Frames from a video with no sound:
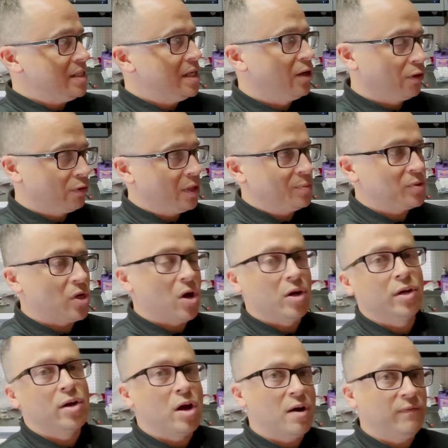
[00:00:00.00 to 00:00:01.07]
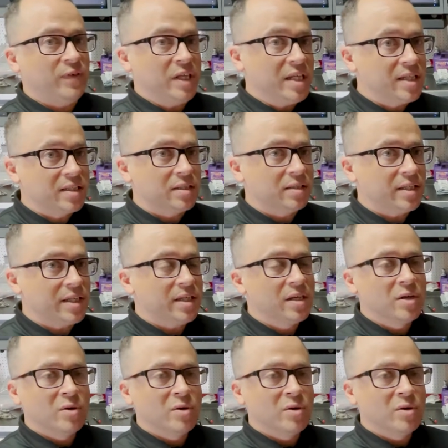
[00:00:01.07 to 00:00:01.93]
get our grips on and off easily